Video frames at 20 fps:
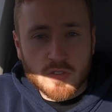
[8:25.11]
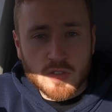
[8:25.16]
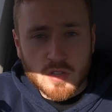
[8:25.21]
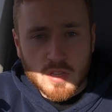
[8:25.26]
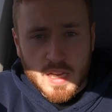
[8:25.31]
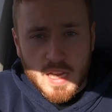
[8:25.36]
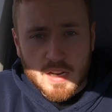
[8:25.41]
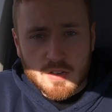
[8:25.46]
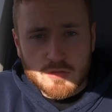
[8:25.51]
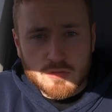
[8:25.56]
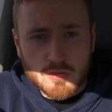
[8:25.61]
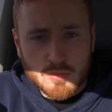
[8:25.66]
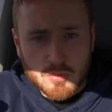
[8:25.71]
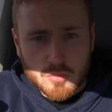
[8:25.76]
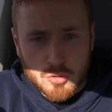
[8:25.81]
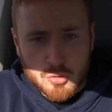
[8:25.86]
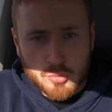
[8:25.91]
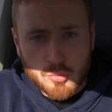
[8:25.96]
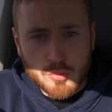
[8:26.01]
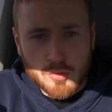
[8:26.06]
to the actual
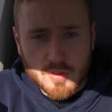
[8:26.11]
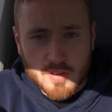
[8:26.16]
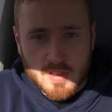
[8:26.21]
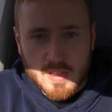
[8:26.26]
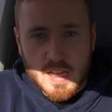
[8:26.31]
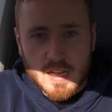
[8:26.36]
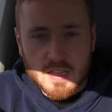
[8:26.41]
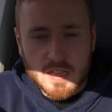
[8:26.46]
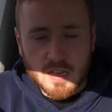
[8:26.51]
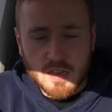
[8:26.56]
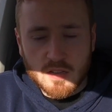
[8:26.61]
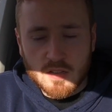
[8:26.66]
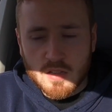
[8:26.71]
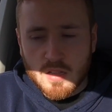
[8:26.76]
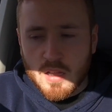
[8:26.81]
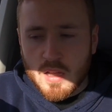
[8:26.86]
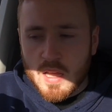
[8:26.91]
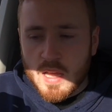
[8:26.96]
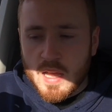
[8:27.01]
torque settings.